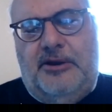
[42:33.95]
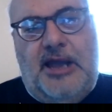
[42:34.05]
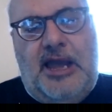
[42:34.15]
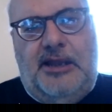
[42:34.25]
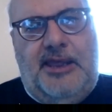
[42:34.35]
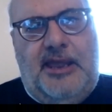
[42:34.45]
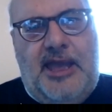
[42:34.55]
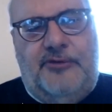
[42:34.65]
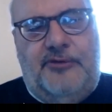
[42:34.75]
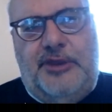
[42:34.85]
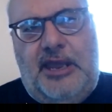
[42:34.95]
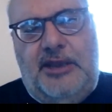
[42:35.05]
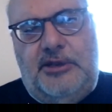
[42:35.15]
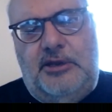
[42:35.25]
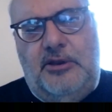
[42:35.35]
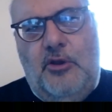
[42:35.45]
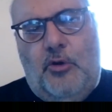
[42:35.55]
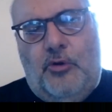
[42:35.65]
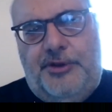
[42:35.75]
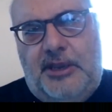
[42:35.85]
highly educated,
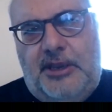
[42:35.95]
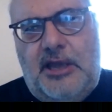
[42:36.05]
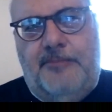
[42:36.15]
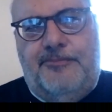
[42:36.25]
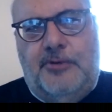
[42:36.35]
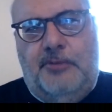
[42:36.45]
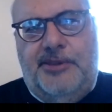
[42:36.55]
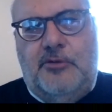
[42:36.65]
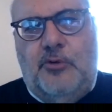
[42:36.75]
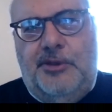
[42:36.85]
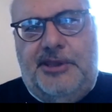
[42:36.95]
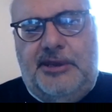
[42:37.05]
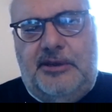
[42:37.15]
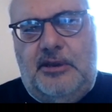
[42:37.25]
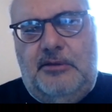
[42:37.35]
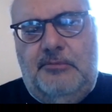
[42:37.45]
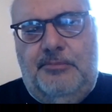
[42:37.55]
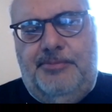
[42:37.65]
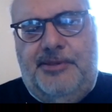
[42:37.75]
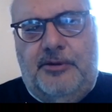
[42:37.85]
or they come from schools that
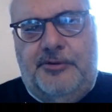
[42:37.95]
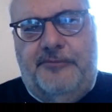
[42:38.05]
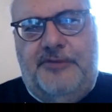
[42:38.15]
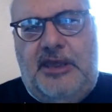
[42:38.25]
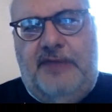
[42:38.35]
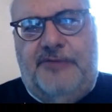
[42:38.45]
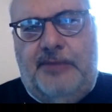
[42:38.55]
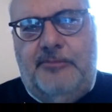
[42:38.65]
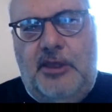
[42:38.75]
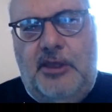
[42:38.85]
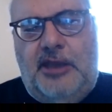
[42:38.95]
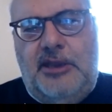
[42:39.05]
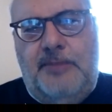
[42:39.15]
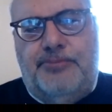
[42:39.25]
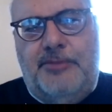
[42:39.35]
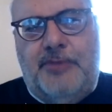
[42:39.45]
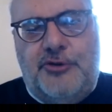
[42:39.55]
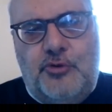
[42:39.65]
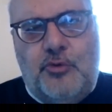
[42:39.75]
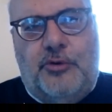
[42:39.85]
sort of give them an
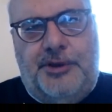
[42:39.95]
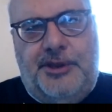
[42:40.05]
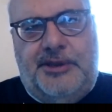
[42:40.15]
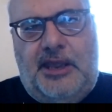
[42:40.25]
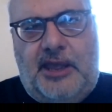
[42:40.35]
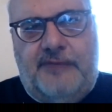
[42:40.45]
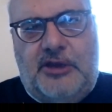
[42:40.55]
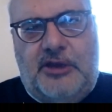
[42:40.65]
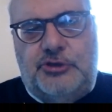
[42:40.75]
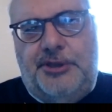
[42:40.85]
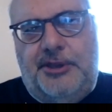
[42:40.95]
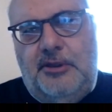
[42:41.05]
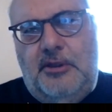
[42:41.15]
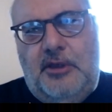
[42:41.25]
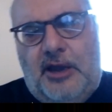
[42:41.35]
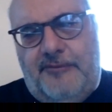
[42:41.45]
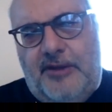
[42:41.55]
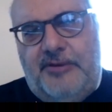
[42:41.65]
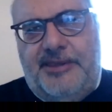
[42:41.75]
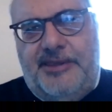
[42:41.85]
imprimatur that they have actually are
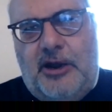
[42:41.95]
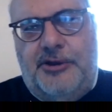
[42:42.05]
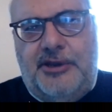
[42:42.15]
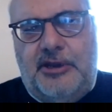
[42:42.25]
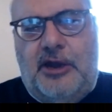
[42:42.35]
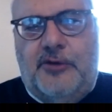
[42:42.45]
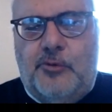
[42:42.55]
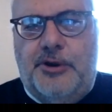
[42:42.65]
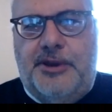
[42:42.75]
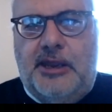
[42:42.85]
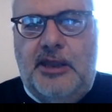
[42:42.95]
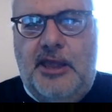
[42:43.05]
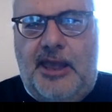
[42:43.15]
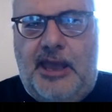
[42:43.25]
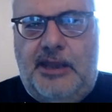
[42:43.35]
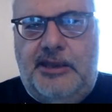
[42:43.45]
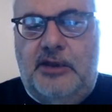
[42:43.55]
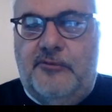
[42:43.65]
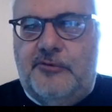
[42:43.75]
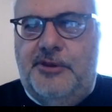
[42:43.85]
very smart and hardworking. And then,
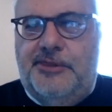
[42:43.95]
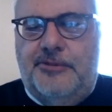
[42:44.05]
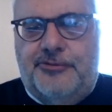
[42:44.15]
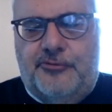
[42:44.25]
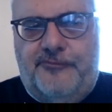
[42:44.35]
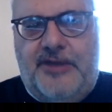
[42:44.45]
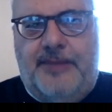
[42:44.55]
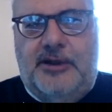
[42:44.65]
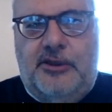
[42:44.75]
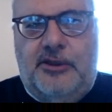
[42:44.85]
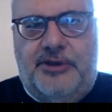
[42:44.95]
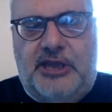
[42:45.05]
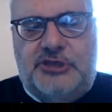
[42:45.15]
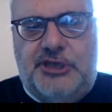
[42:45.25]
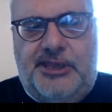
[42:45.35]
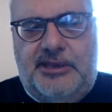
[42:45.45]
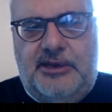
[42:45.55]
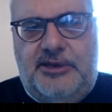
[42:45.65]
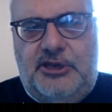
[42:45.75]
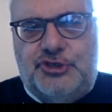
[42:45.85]
of course, through family connections, in
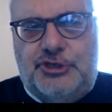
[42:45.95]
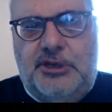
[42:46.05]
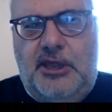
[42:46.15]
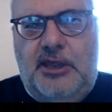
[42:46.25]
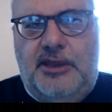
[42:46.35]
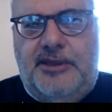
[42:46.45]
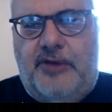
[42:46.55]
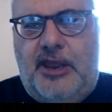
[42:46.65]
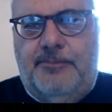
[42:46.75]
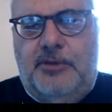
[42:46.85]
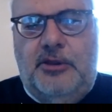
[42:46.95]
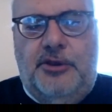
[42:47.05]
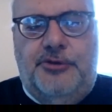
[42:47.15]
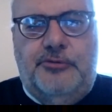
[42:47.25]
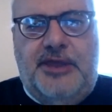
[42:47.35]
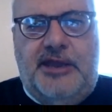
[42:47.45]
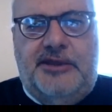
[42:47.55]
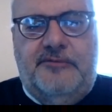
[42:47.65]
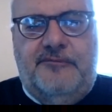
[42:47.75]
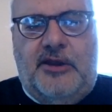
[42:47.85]
addition, they're able to
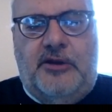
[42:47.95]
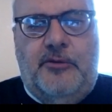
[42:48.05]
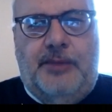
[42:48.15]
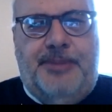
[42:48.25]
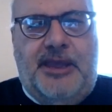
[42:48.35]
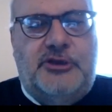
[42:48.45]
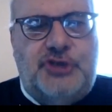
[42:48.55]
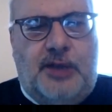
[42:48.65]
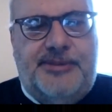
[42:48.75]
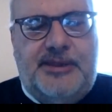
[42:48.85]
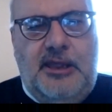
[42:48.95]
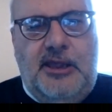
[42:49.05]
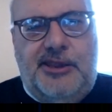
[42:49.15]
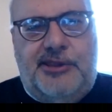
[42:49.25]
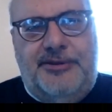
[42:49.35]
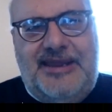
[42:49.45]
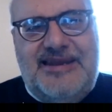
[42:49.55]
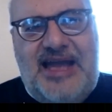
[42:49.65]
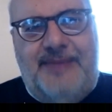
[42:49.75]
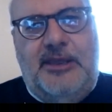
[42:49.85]
get very well-paying jobs. So
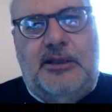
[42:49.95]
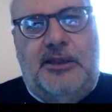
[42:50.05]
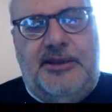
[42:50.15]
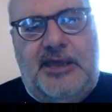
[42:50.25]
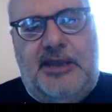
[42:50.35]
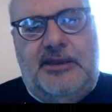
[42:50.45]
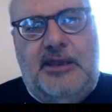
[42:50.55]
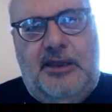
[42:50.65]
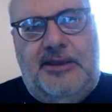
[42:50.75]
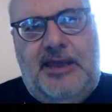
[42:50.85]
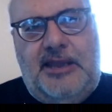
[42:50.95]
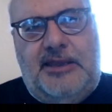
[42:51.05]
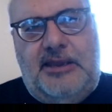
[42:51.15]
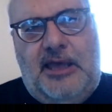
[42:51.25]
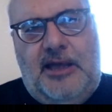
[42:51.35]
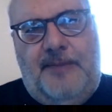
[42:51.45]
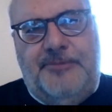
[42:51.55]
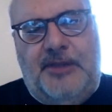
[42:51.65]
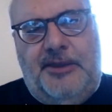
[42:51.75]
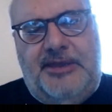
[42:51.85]
dynamically,
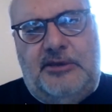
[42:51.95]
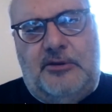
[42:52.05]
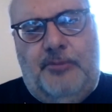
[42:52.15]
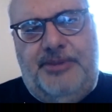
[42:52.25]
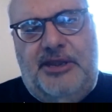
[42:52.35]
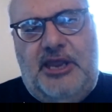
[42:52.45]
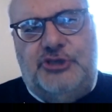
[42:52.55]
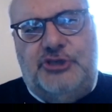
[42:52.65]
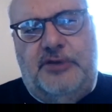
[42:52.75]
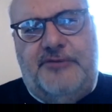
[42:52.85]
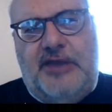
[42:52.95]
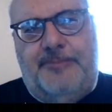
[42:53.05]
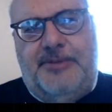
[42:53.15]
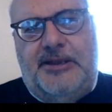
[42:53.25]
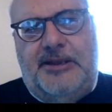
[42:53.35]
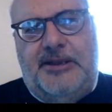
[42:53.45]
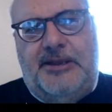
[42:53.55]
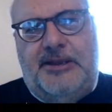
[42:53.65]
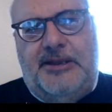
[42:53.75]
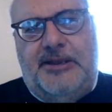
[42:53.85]
that combination of
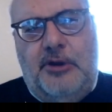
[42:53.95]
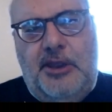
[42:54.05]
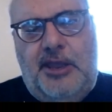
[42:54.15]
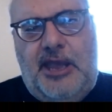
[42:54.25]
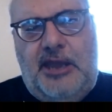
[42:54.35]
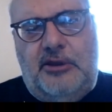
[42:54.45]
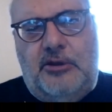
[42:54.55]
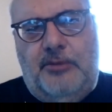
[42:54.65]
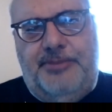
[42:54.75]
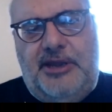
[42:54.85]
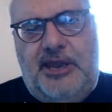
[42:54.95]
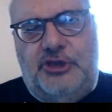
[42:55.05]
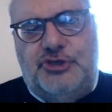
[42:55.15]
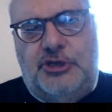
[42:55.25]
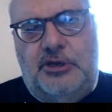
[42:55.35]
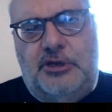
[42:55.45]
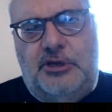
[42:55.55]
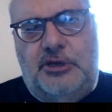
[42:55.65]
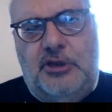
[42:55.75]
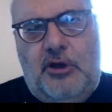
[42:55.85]
capital and labor and combination
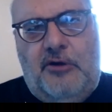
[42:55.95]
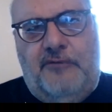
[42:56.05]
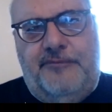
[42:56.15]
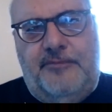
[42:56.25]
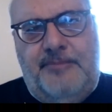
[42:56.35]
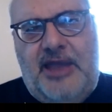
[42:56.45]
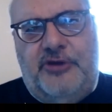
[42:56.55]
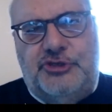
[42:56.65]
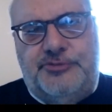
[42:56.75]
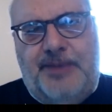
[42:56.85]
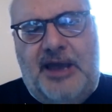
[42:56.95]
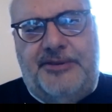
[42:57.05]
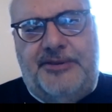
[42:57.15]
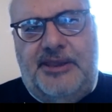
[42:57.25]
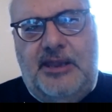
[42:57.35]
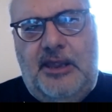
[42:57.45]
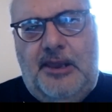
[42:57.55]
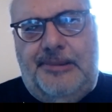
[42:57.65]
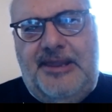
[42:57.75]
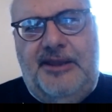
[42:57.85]
of marriage patterns
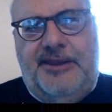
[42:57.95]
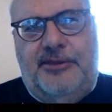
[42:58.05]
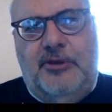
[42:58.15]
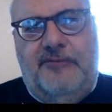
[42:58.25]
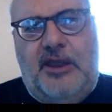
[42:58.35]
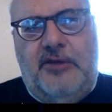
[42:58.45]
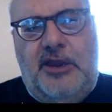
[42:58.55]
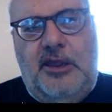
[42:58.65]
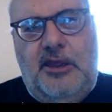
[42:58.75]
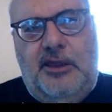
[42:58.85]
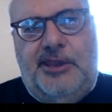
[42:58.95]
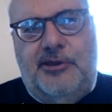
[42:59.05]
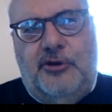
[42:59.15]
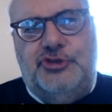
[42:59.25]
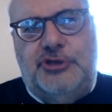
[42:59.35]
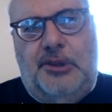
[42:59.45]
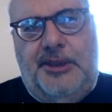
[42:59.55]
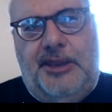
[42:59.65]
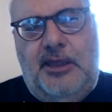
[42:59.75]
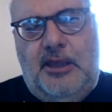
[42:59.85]
leads to a very
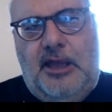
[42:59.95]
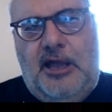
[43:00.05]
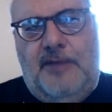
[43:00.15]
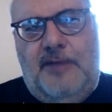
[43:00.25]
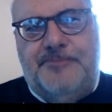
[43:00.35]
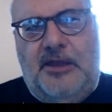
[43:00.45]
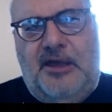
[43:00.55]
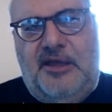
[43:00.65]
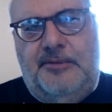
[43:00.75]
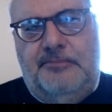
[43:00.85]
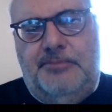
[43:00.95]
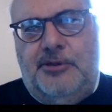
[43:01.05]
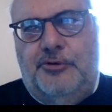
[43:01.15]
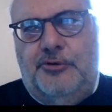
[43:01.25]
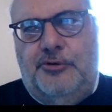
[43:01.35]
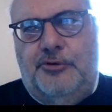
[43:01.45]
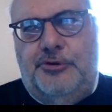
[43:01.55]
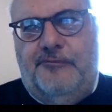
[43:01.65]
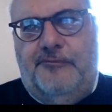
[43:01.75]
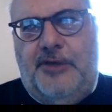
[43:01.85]
socially sort
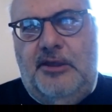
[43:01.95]
of